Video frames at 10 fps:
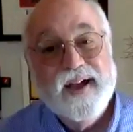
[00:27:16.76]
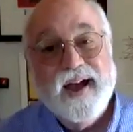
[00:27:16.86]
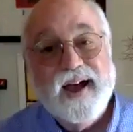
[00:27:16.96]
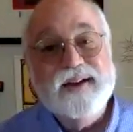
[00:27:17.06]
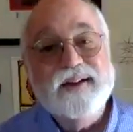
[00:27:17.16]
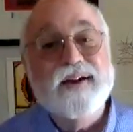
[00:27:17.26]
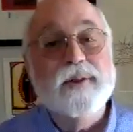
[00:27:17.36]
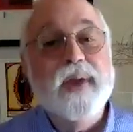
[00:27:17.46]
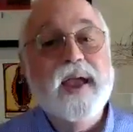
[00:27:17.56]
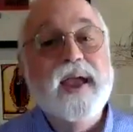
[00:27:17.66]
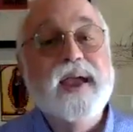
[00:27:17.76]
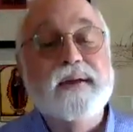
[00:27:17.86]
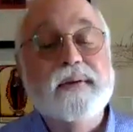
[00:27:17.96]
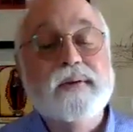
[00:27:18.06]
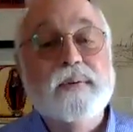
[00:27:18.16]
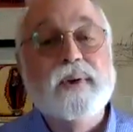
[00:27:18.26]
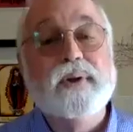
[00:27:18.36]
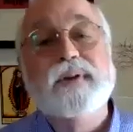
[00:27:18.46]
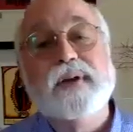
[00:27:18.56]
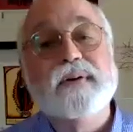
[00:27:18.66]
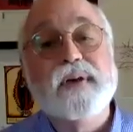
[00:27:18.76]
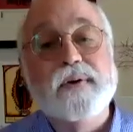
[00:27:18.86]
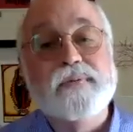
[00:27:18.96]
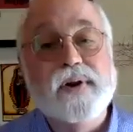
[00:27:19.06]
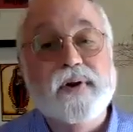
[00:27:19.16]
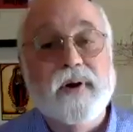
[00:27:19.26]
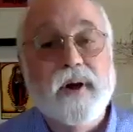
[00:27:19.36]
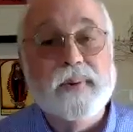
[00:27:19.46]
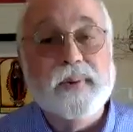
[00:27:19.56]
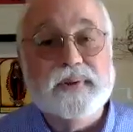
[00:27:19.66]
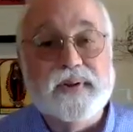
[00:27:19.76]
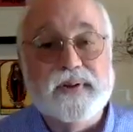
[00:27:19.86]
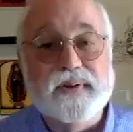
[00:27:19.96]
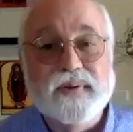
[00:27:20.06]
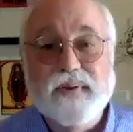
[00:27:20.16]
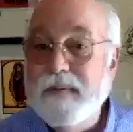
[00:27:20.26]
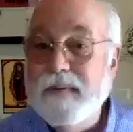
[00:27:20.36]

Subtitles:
I'd call him, "Hey, real deal, get over here, help me with this."